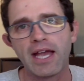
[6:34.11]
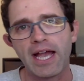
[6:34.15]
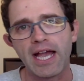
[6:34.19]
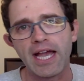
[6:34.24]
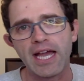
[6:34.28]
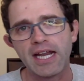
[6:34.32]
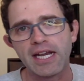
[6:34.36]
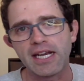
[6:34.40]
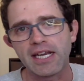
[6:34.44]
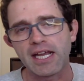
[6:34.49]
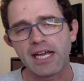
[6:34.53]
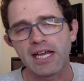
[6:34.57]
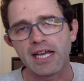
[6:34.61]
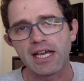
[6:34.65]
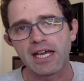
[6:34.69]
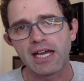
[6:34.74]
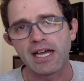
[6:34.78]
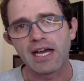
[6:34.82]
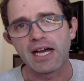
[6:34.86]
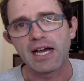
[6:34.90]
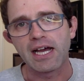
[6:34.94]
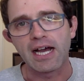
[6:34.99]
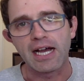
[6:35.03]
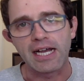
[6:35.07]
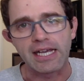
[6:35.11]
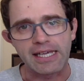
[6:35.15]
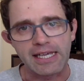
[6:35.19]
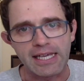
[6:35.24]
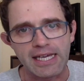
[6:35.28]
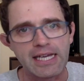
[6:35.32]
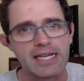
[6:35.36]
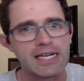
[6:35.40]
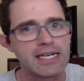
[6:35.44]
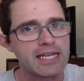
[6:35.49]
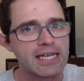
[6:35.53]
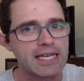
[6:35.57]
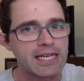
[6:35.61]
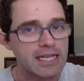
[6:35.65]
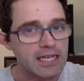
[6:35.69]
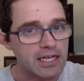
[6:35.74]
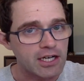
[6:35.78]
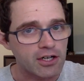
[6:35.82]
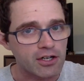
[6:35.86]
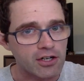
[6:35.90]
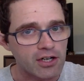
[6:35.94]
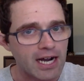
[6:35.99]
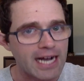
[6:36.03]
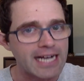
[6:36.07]
And again,
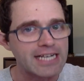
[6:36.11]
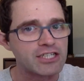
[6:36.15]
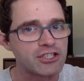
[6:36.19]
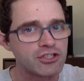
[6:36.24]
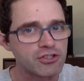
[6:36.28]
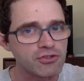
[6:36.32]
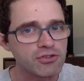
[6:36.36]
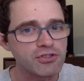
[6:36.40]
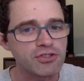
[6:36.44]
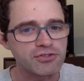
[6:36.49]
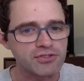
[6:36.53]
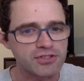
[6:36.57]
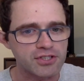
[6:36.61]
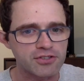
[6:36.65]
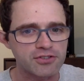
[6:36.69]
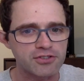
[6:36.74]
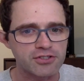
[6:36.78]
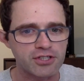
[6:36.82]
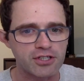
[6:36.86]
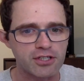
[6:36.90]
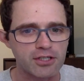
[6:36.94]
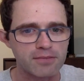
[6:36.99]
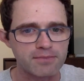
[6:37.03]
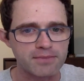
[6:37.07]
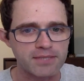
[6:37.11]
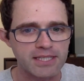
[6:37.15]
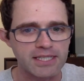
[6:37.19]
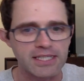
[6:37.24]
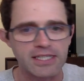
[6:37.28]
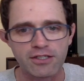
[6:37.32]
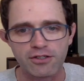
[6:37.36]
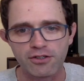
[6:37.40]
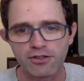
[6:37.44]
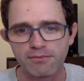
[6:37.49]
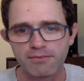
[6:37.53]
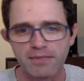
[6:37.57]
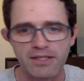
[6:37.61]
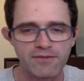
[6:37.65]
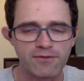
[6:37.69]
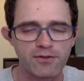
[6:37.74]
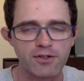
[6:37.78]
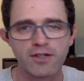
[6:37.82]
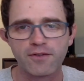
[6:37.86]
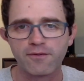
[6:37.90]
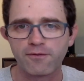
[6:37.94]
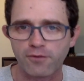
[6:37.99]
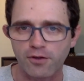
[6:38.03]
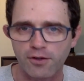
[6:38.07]
here I do use those terms heel,
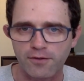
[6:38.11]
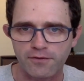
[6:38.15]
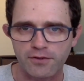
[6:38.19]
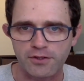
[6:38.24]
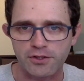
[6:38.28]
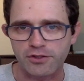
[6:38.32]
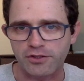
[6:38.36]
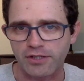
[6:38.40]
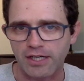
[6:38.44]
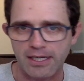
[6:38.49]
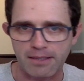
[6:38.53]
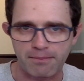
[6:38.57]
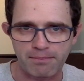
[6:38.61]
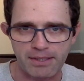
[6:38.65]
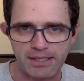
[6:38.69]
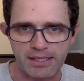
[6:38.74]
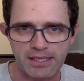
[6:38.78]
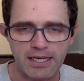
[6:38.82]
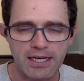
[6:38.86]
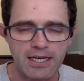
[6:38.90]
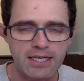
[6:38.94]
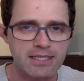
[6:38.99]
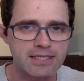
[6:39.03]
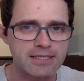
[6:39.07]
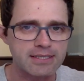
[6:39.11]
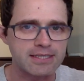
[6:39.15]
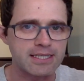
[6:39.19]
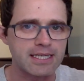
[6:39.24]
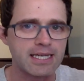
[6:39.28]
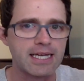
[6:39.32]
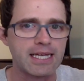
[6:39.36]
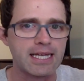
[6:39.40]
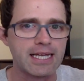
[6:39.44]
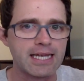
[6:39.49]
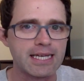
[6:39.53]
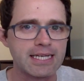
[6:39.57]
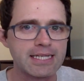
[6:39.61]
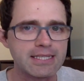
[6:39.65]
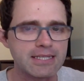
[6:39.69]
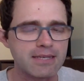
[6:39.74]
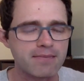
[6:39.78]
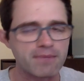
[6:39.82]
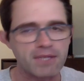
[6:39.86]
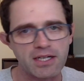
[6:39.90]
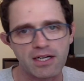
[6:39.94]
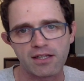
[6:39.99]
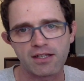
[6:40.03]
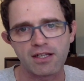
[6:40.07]
midfoot, and forefoot strike because it is
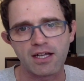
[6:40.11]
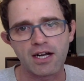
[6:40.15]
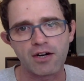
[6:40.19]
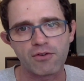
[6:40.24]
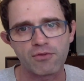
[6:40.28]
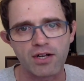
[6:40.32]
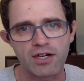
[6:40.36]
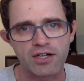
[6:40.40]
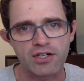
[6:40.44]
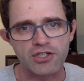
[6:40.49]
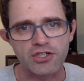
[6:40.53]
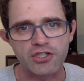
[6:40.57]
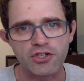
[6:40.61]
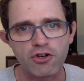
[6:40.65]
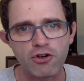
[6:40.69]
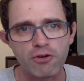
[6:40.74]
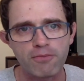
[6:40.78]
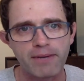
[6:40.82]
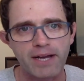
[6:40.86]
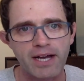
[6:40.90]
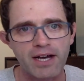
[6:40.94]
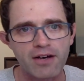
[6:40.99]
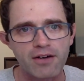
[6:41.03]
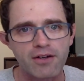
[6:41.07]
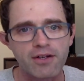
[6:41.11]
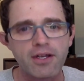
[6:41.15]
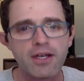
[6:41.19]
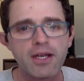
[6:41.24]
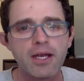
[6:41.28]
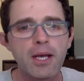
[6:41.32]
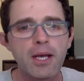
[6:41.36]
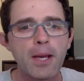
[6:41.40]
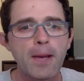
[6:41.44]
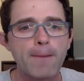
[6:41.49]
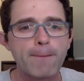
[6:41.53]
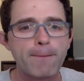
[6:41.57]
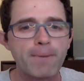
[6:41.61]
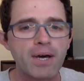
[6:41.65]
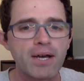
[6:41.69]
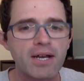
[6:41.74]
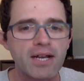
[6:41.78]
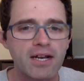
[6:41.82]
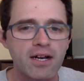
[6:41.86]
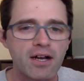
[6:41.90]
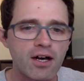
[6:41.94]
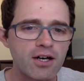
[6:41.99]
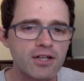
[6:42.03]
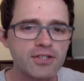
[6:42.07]
something a lot of runners know about, but
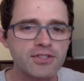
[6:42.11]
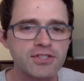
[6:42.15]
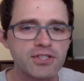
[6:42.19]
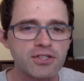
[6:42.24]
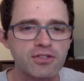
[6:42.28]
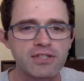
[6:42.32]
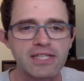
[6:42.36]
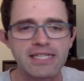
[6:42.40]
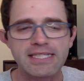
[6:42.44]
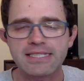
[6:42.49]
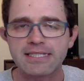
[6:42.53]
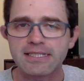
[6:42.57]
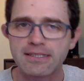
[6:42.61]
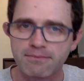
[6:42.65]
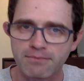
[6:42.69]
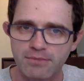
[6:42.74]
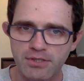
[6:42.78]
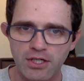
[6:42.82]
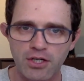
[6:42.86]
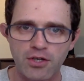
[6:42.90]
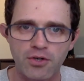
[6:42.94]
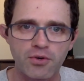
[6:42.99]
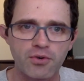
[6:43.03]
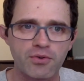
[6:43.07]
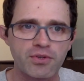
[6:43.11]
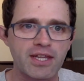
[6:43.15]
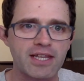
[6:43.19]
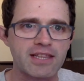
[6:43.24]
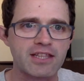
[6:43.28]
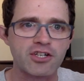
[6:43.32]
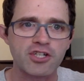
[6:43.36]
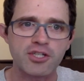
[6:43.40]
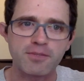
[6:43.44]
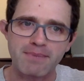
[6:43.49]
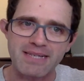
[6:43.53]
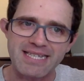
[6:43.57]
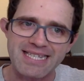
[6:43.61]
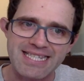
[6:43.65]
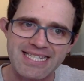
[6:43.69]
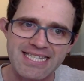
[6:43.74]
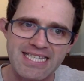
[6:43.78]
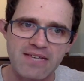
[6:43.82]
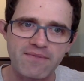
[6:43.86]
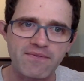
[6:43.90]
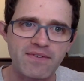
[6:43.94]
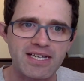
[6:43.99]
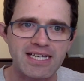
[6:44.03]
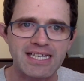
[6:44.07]
it also lets them know that there's
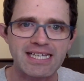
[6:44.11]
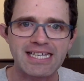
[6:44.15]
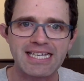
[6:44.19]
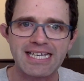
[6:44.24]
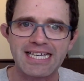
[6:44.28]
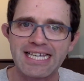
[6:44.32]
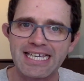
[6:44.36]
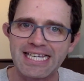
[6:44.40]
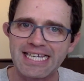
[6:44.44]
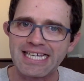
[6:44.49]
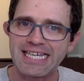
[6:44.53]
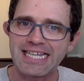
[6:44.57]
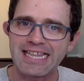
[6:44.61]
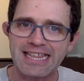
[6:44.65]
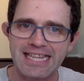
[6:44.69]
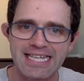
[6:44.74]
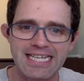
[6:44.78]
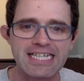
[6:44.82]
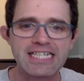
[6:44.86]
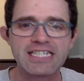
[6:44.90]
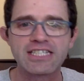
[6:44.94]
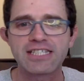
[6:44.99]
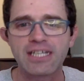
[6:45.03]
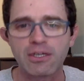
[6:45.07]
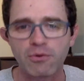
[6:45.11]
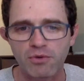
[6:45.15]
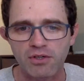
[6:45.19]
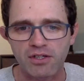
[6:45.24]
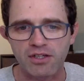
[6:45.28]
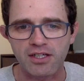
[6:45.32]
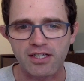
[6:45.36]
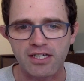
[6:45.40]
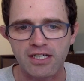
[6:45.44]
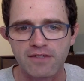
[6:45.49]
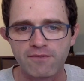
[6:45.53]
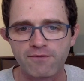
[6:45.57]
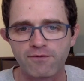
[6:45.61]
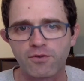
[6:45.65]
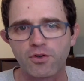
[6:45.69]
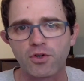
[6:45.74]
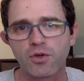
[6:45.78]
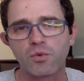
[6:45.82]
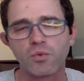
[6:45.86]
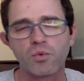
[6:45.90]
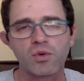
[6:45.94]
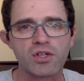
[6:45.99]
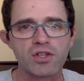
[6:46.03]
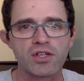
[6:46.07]
specific key things that we're looking
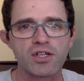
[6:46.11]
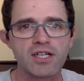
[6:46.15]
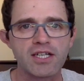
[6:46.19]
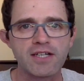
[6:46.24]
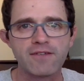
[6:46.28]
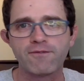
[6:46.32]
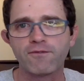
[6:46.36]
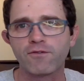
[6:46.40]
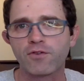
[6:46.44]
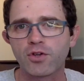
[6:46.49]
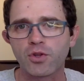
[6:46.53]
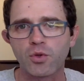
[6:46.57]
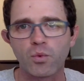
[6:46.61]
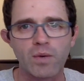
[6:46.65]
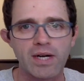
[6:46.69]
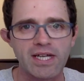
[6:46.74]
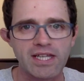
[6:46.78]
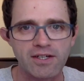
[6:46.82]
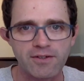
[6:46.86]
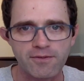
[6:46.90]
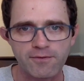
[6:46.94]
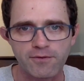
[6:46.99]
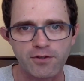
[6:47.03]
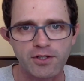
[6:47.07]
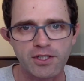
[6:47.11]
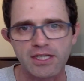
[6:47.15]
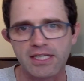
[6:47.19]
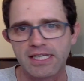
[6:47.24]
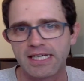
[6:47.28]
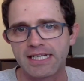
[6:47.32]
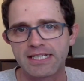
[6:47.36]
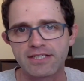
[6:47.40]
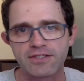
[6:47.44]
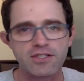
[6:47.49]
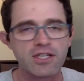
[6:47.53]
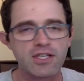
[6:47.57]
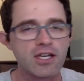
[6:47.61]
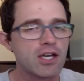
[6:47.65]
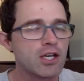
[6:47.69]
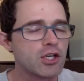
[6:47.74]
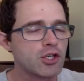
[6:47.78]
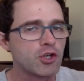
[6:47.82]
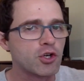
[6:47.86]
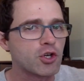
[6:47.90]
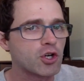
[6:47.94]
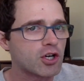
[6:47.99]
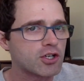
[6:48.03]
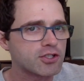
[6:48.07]
for. We're looking for the way their foot lands.
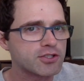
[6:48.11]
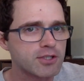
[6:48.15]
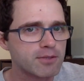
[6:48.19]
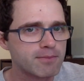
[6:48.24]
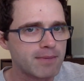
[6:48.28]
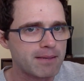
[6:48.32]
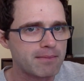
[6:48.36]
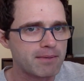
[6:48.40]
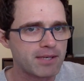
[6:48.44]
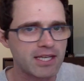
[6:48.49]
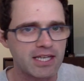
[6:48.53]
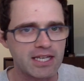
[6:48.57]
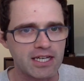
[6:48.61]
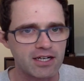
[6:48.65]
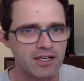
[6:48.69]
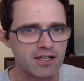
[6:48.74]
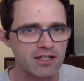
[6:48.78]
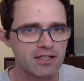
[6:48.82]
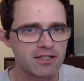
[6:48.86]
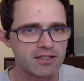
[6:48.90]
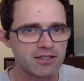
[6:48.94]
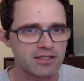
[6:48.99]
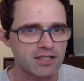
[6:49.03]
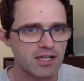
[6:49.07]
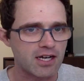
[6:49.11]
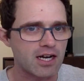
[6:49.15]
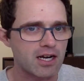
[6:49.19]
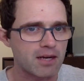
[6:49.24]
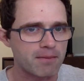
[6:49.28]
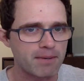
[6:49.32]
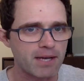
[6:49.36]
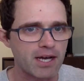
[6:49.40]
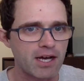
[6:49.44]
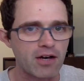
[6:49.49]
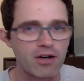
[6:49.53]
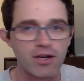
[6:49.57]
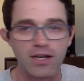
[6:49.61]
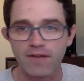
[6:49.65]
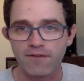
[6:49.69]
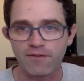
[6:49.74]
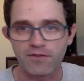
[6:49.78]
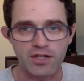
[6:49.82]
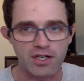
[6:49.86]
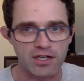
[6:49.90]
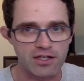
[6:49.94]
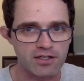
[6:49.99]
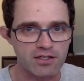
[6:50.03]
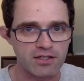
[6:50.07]
You could also maybe talk about if
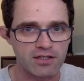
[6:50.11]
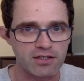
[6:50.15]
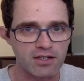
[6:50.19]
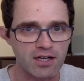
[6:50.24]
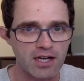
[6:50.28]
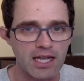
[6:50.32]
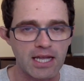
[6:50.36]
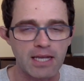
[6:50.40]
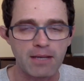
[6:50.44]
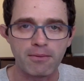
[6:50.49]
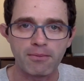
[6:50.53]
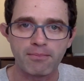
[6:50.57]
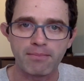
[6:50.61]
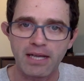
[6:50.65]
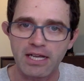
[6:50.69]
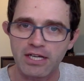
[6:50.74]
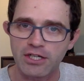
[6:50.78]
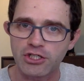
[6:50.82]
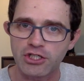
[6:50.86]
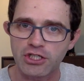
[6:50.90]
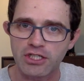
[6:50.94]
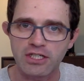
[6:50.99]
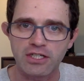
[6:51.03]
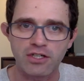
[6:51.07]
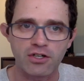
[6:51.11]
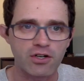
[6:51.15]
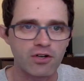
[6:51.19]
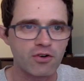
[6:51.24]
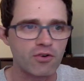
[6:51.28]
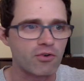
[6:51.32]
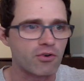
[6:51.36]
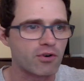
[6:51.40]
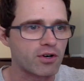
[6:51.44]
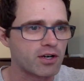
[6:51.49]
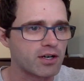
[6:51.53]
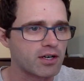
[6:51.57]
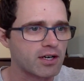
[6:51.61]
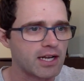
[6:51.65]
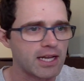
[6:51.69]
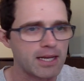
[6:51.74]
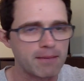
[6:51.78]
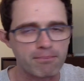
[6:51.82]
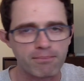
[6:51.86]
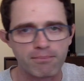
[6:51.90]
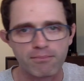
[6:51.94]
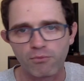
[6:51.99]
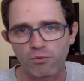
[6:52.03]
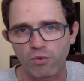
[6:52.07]
they're a patient or a
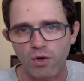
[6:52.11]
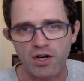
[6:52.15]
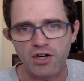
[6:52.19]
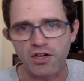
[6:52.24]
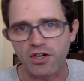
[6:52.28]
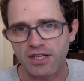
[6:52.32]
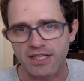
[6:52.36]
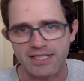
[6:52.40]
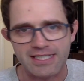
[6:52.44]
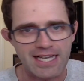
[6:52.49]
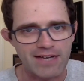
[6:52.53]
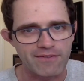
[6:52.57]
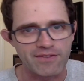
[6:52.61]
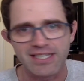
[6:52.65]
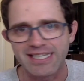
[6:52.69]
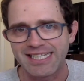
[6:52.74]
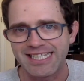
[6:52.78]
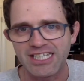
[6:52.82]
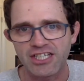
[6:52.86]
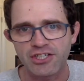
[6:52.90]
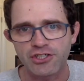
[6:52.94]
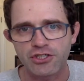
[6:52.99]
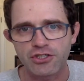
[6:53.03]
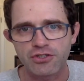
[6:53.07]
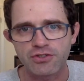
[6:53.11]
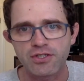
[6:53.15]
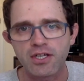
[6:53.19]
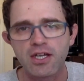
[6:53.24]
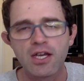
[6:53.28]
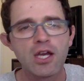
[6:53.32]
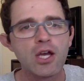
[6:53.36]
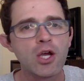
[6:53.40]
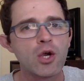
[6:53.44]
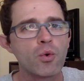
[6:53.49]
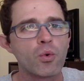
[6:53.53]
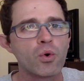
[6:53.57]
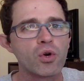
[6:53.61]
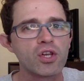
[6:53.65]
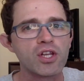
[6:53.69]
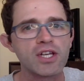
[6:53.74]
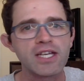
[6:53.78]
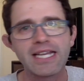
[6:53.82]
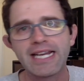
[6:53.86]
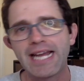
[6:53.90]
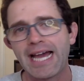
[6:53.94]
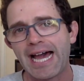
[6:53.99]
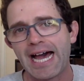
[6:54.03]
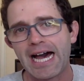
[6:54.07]
runner that's having knee issues, we're
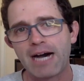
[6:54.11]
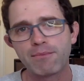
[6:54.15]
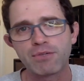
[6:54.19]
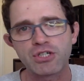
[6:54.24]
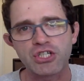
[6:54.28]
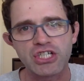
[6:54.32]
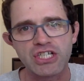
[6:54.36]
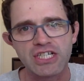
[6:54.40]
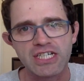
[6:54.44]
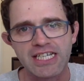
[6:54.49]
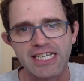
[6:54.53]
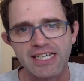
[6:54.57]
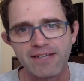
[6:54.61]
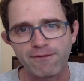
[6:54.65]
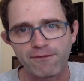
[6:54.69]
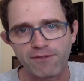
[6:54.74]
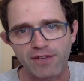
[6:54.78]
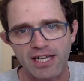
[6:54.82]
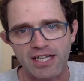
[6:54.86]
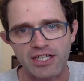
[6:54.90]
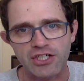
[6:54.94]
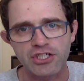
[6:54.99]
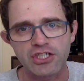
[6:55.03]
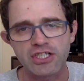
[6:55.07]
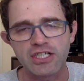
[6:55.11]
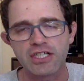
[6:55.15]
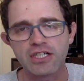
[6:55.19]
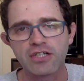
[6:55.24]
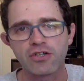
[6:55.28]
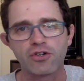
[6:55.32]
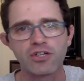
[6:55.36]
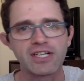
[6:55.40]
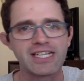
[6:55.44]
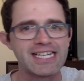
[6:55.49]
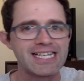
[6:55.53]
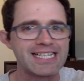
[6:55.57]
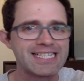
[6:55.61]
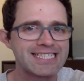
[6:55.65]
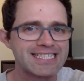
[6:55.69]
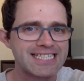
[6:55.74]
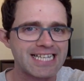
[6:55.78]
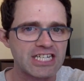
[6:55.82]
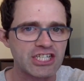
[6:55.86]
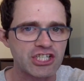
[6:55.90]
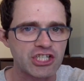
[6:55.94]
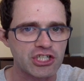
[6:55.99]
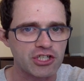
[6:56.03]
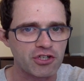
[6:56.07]
looking at how much knee flexion or knee
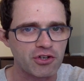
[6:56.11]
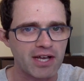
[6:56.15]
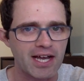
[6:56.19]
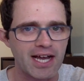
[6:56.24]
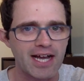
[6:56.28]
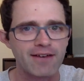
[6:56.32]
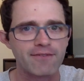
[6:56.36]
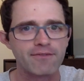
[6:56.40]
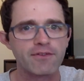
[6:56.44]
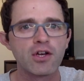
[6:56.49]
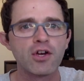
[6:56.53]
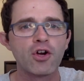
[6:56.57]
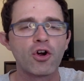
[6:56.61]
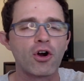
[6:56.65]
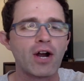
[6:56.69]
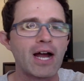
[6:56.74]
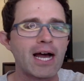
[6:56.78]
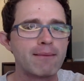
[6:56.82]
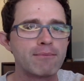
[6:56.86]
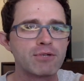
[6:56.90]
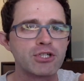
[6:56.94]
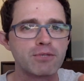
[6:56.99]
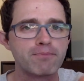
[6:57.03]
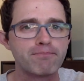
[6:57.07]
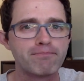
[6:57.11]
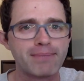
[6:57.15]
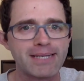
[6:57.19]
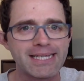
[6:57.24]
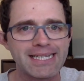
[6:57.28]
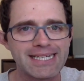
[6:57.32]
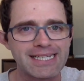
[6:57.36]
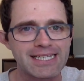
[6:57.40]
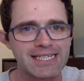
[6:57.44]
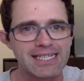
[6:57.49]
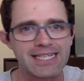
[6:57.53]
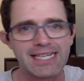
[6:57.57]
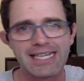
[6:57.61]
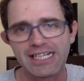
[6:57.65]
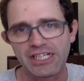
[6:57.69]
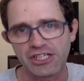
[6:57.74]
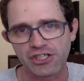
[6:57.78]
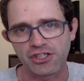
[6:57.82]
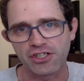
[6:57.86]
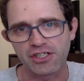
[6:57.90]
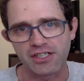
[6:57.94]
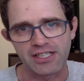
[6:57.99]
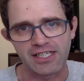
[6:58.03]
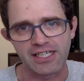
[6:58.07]
extension you have, or how much bend in
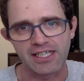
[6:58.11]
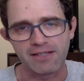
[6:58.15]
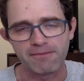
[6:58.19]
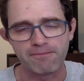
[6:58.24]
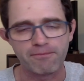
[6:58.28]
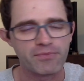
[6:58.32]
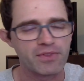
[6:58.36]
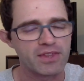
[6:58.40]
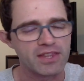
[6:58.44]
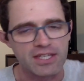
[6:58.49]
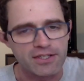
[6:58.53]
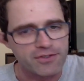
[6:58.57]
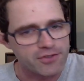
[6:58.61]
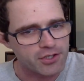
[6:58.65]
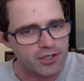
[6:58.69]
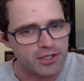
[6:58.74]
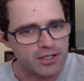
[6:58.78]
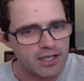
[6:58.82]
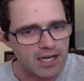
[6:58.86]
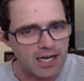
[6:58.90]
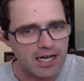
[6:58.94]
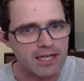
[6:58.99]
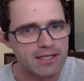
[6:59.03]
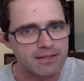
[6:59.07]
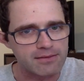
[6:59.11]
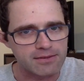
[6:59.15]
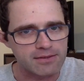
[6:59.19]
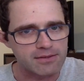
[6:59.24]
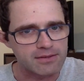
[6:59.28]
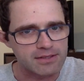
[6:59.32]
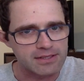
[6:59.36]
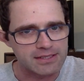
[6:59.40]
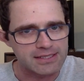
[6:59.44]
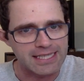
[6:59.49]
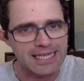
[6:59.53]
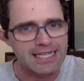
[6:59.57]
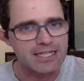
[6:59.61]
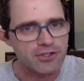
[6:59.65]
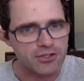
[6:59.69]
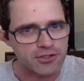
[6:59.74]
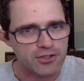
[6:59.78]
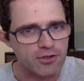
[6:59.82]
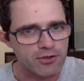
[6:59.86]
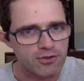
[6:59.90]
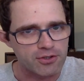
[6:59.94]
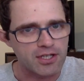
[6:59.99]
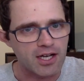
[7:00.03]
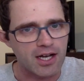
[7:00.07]
your knee. These are not set in
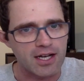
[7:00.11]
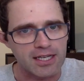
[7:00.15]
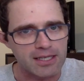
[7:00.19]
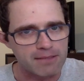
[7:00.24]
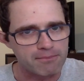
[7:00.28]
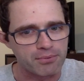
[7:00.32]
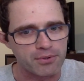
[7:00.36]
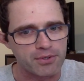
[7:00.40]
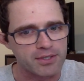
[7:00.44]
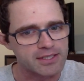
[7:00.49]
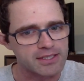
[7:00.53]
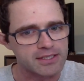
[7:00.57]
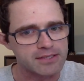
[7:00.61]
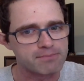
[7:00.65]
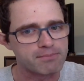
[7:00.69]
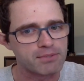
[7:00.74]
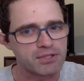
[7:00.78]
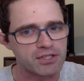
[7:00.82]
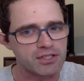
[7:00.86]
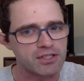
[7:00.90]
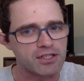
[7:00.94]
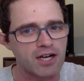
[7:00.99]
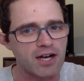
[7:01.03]
stone talking points, but they're